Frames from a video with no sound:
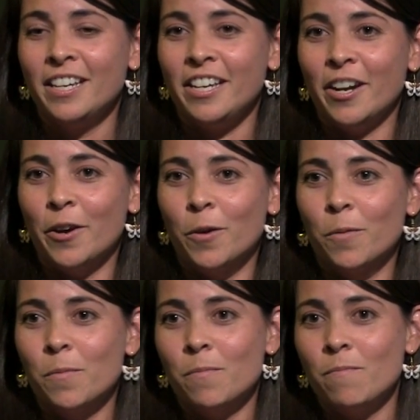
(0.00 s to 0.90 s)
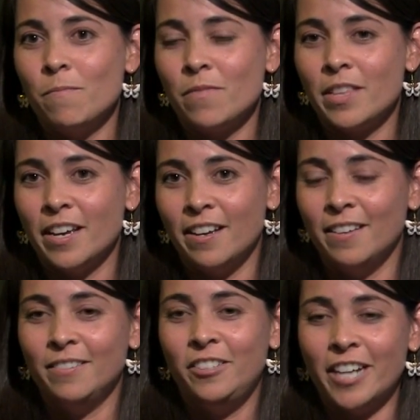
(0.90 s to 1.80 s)

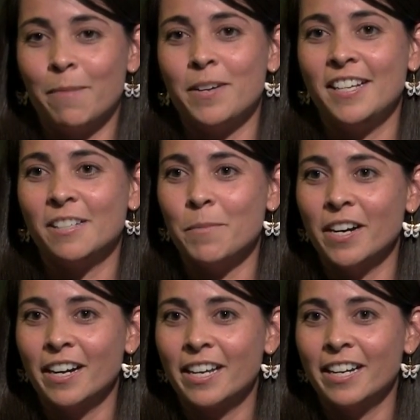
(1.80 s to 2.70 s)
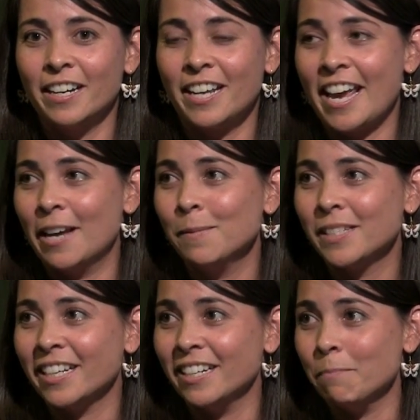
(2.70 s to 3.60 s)
the Japanese American
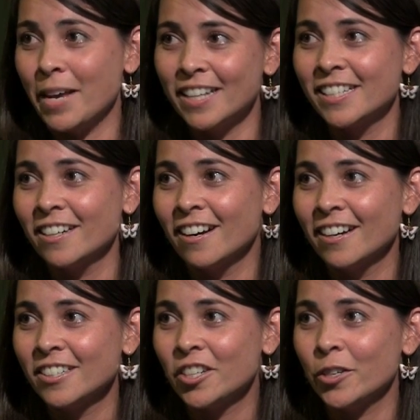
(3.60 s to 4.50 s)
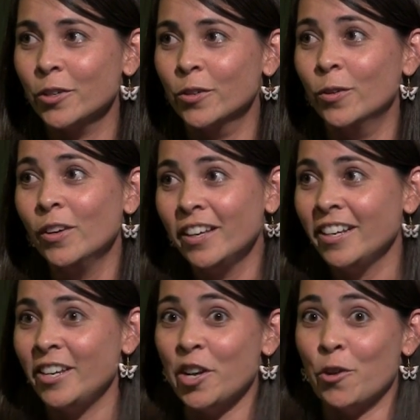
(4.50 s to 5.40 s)
camps at Manzanar to,
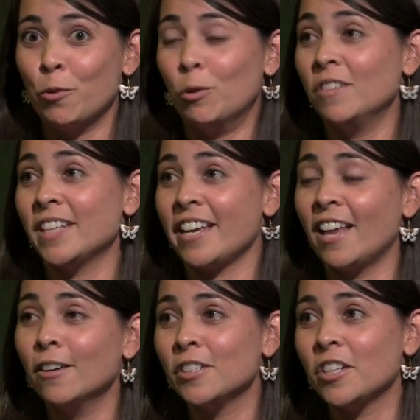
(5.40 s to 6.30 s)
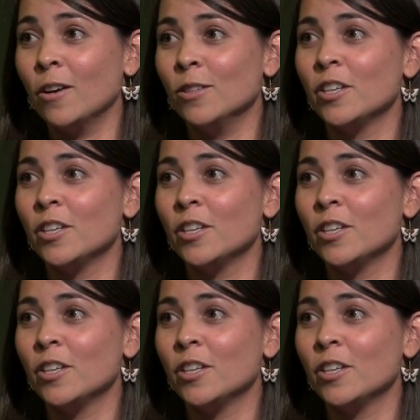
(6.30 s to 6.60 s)
the wolves at Yellowstone.